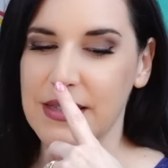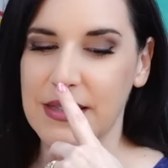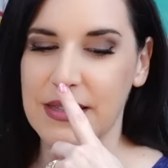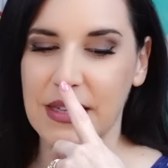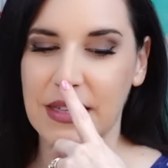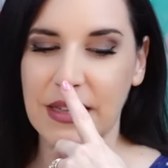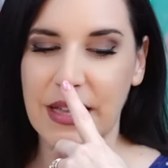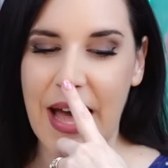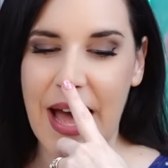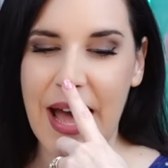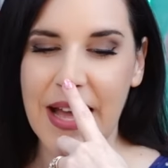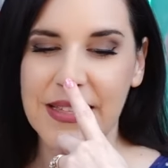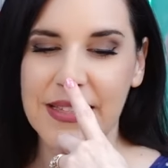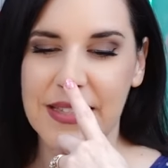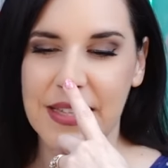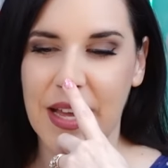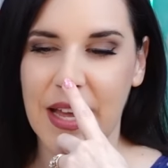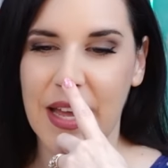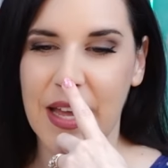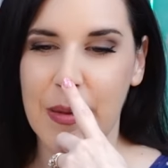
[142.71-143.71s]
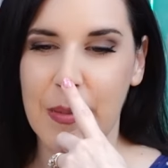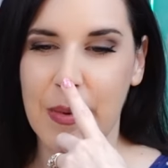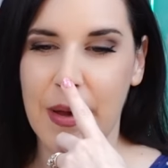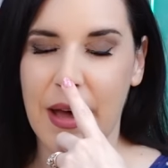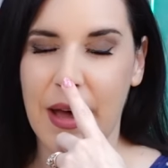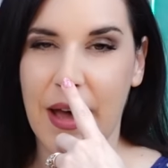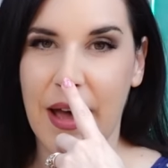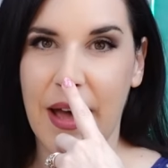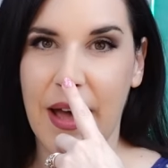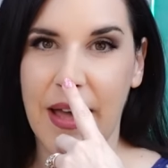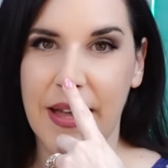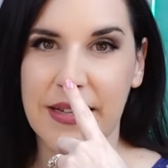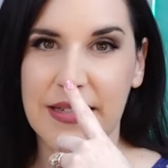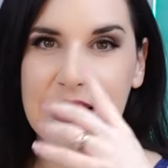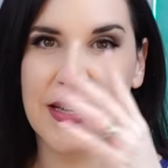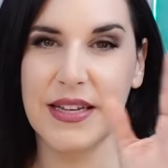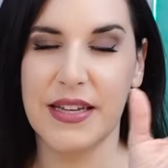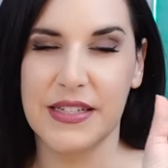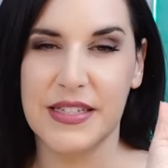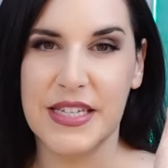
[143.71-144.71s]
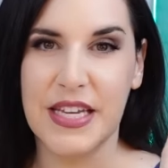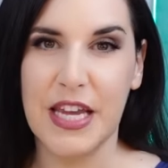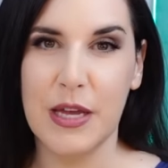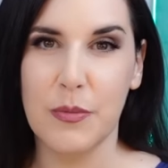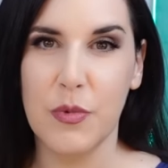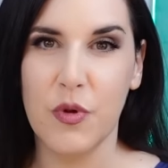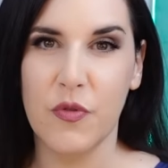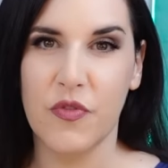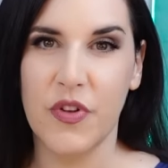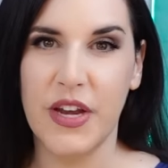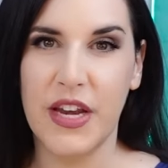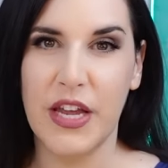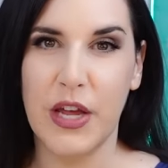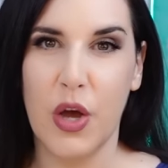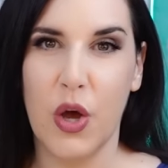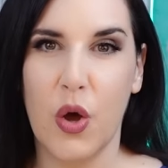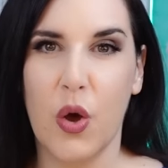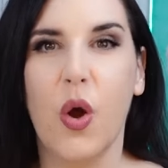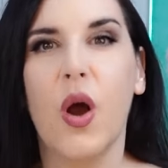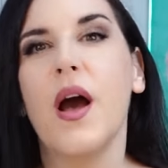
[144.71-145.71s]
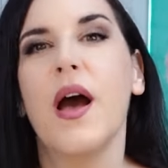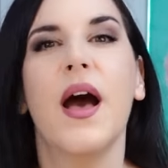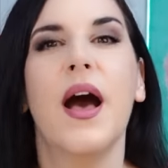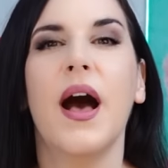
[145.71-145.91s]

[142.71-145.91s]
the last time I did a Temu video,